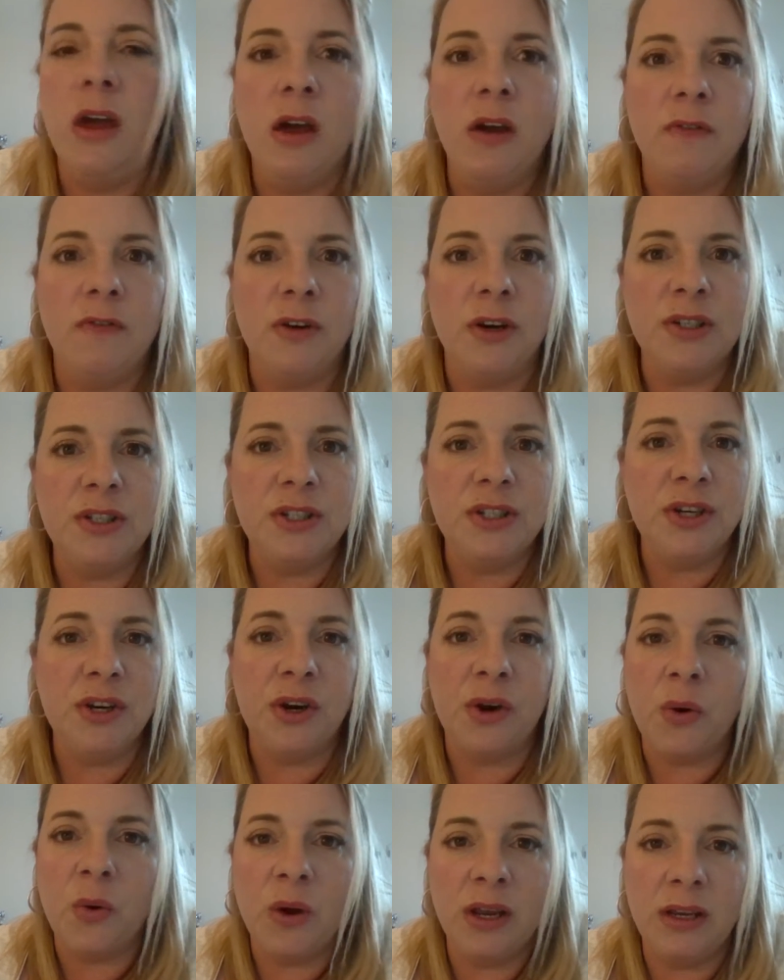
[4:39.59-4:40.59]
First, you're
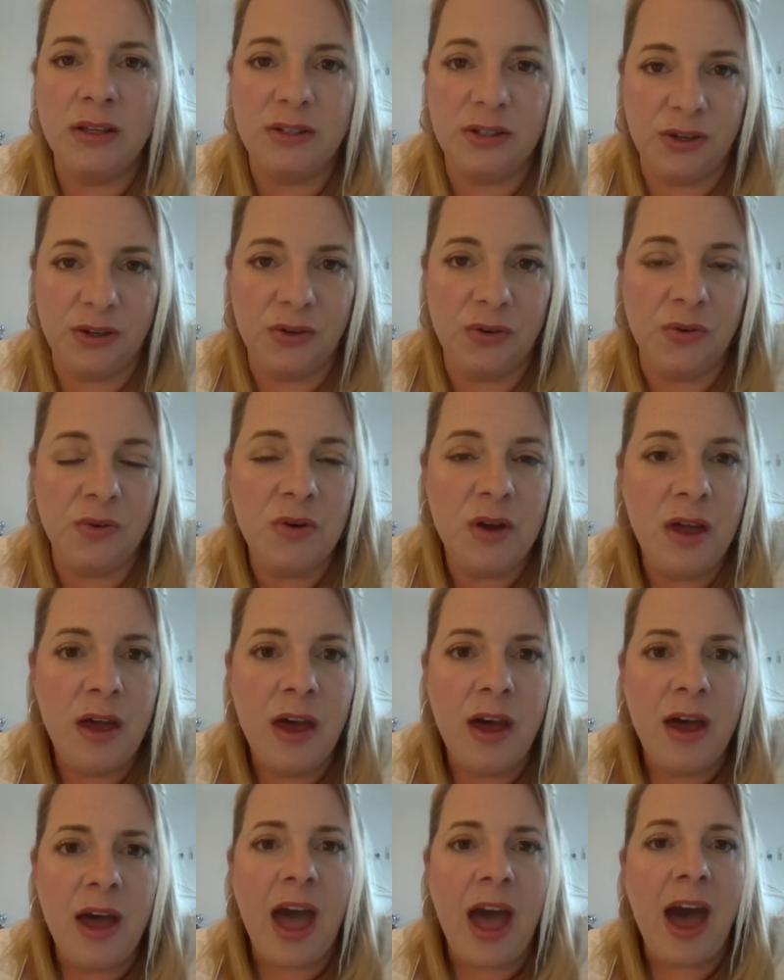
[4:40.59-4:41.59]
going to
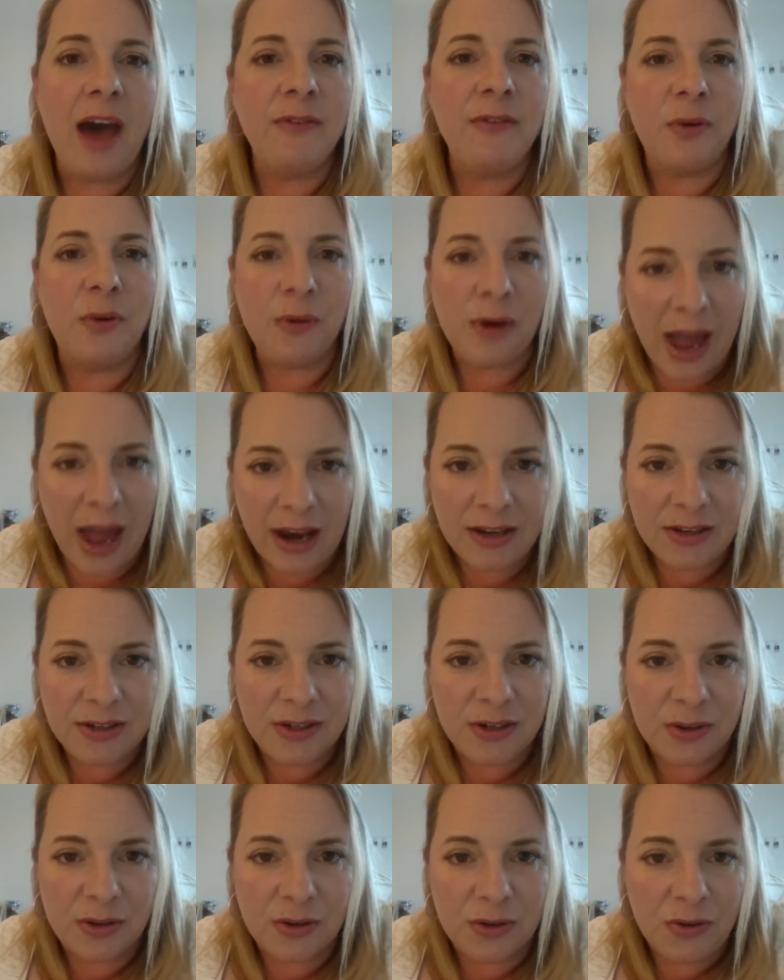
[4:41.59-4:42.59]
have
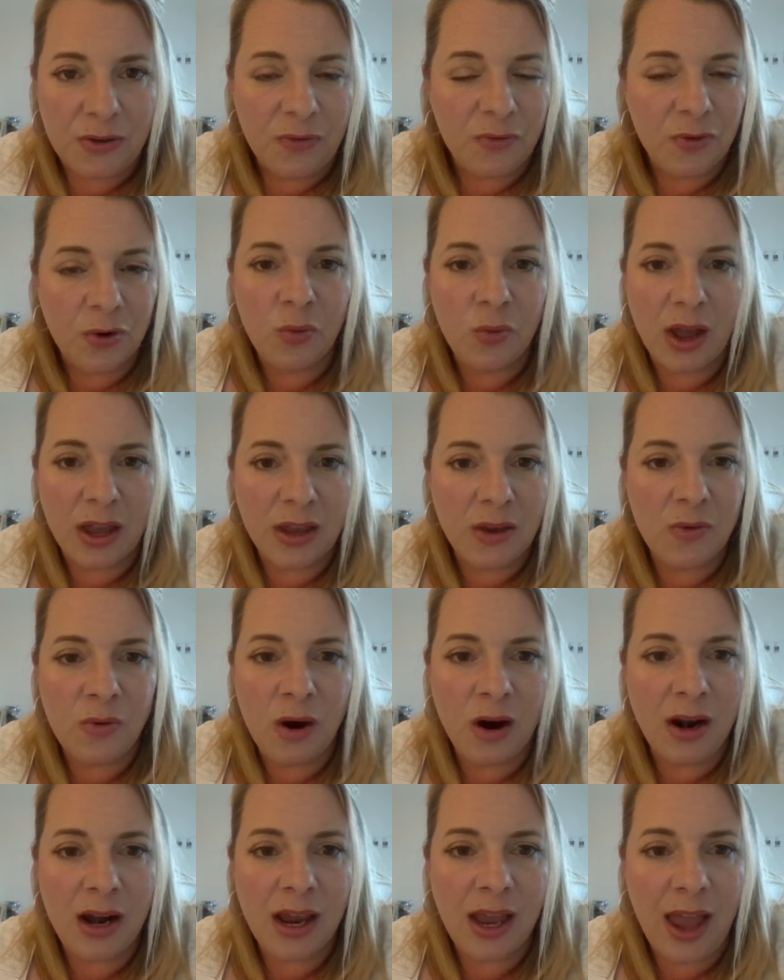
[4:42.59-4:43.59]
gratitude for what you
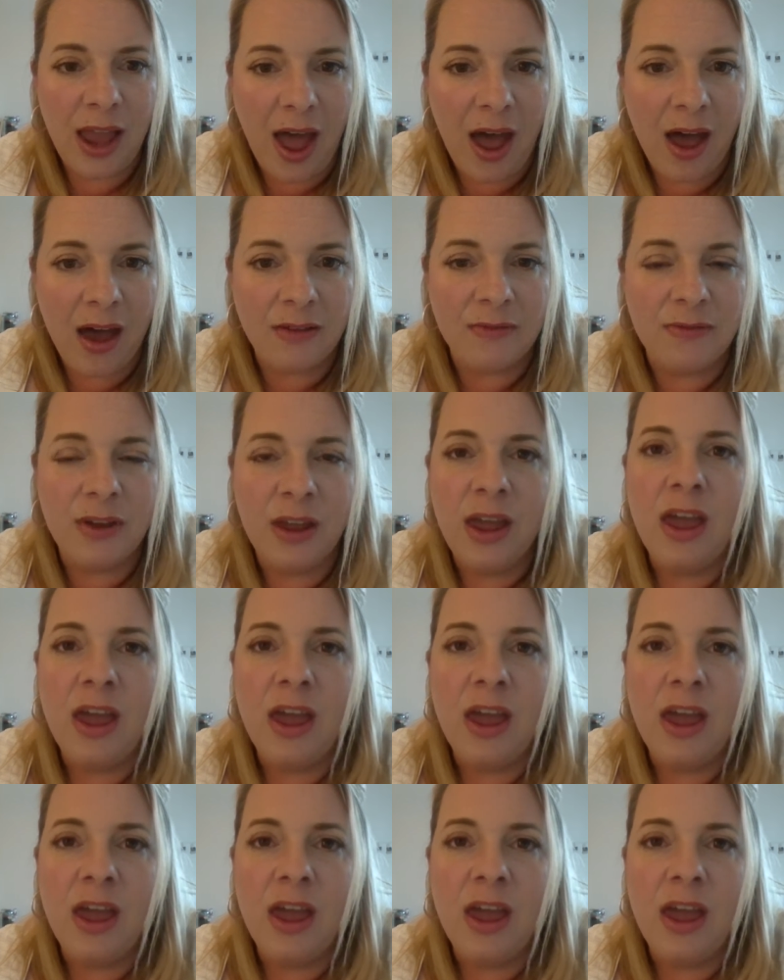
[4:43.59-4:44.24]
already have.